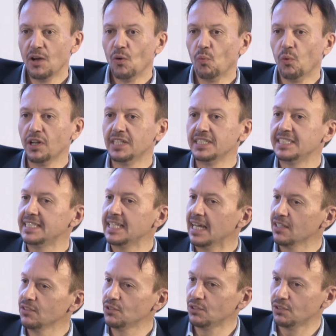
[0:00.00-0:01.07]
what it
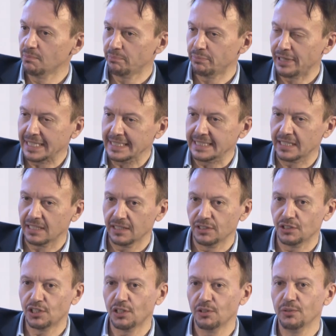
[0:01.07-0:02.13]
does practically
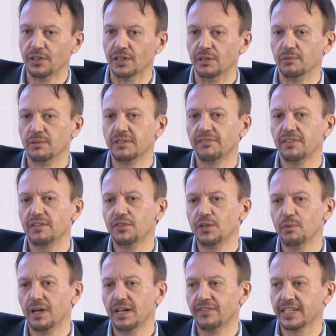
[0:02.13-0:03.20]
show, though, if you
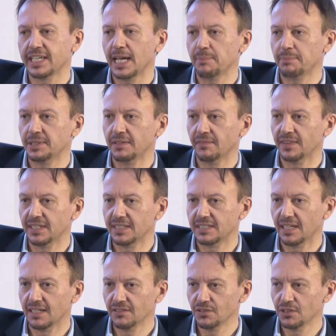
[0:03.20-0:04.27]
have a captive that
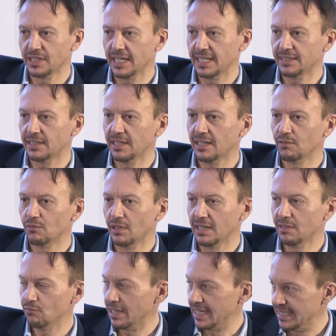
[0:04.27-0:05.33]
does get a
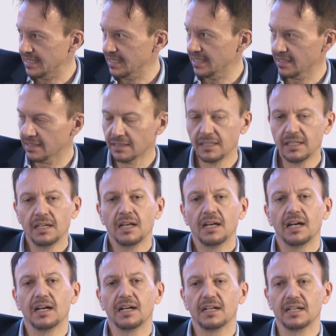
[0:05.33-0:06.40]
rating,
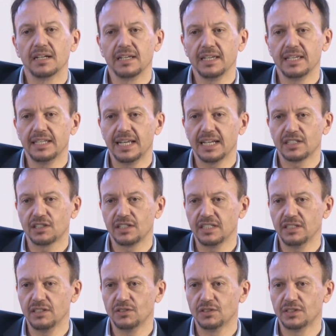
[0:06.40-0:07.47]
it
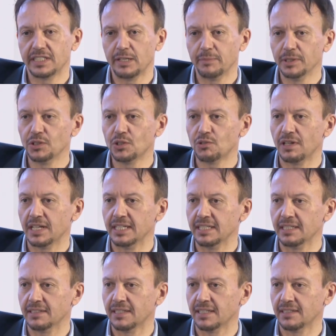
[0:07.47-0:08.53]
actually is
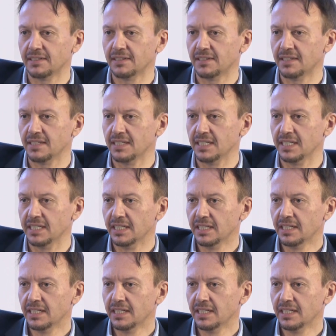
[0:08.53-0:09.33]
demonstrating that the